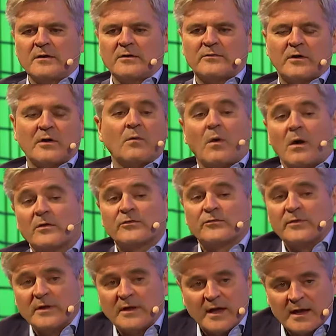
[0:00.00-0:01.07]
years ago. Wall
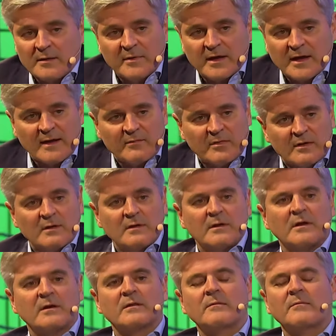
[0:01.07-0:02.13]
Street kind of became the
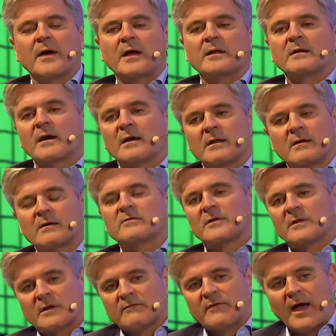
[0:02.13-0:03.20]
you know the bad guy.
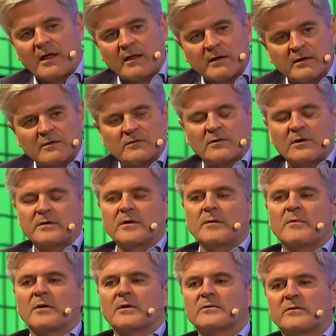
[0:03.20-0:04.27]
Silicon Valley is starting to
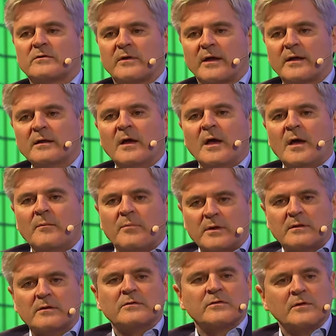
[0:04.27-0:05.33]
emerge as that.
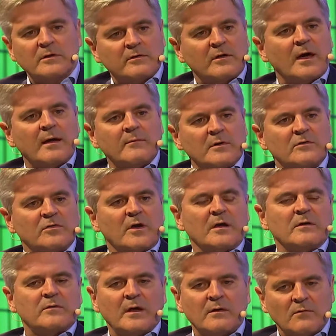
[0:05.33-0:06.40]
But there's still time to
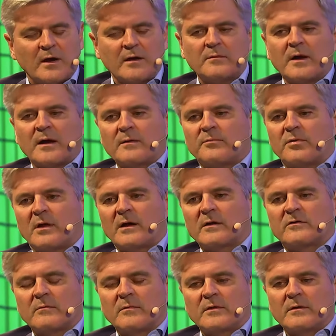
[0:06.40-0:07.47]
change that. I, I applaud
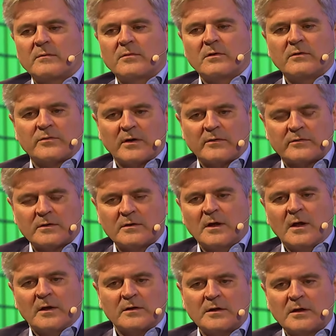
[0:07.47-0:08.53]
some of the moves. I was in
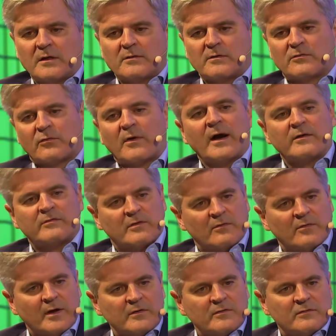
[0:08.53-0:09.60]
another these Rise of the
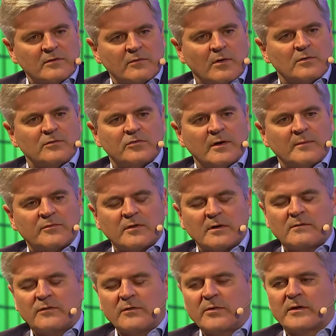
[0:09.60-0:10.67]
Rest road trips yeah. a
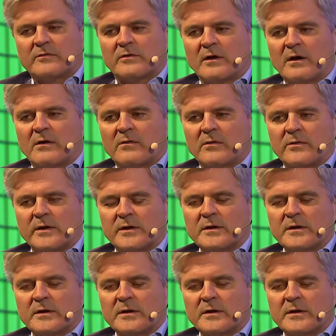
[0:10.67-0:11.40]
few weeks ago, when we were